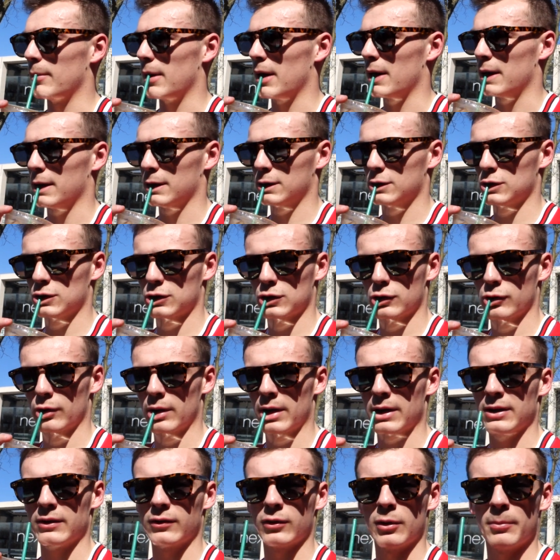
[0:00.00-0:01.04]
man. It's just
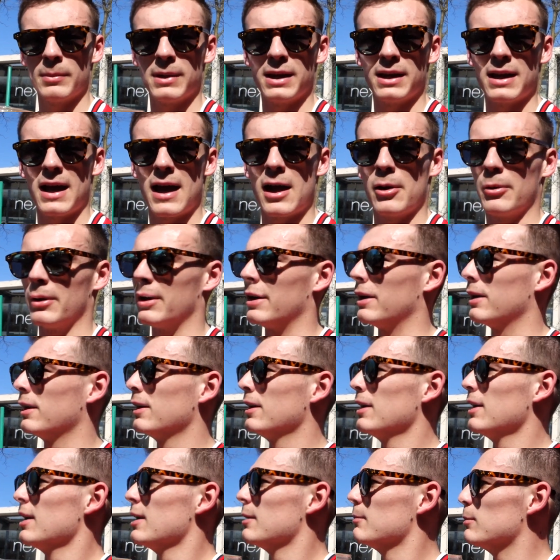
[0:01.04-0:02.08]
great. So me and Al here,
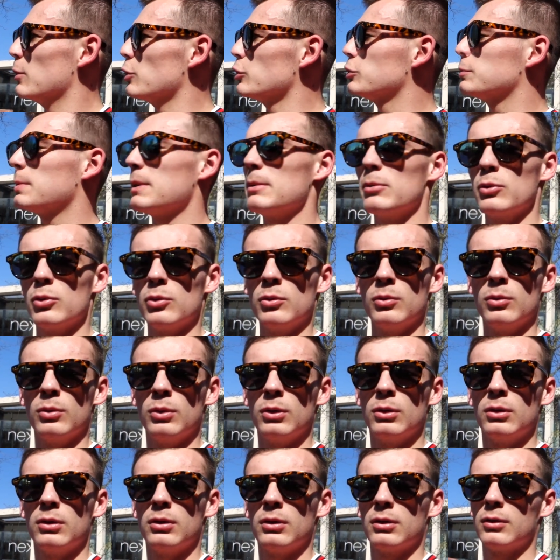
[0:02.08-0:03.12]
most people,
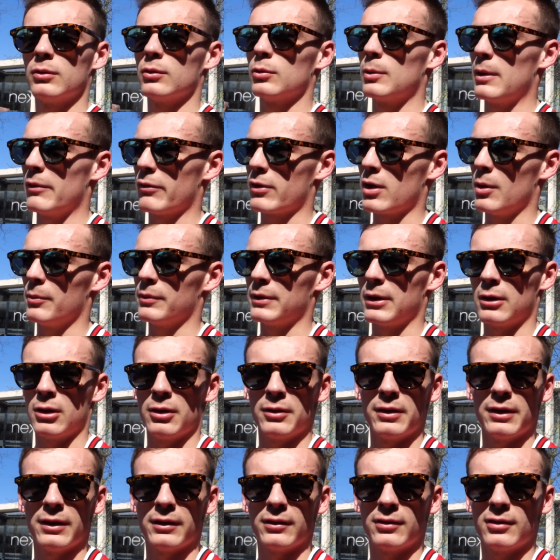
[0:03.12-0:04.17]
whoever comes out
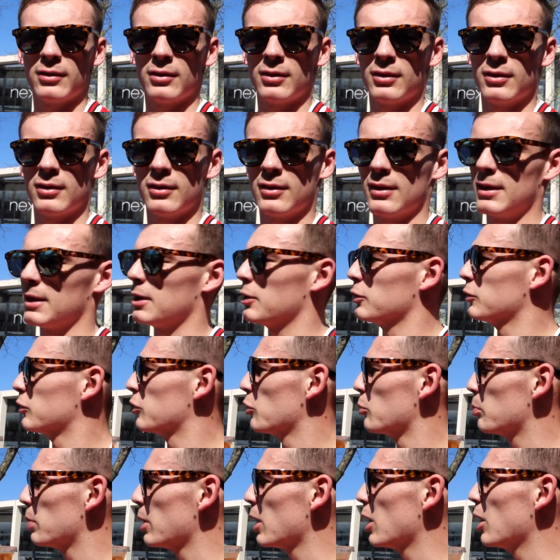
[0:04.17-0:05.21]
like this, they go to
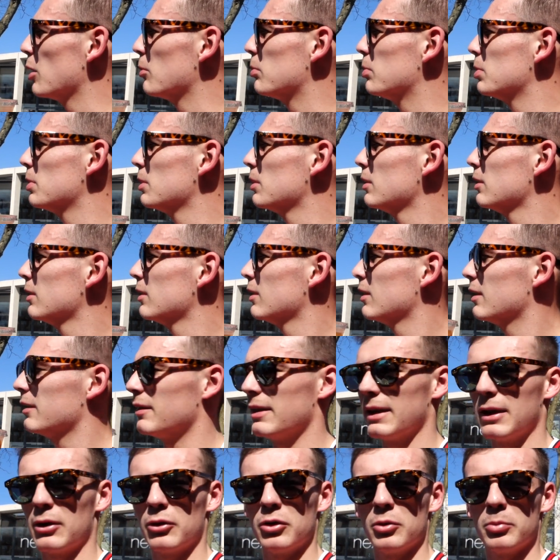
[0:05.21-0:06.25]
the pub
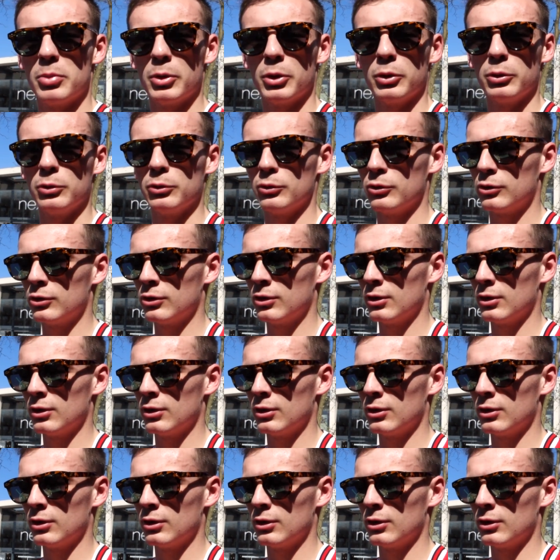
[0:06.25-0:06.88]
and they go on the booths.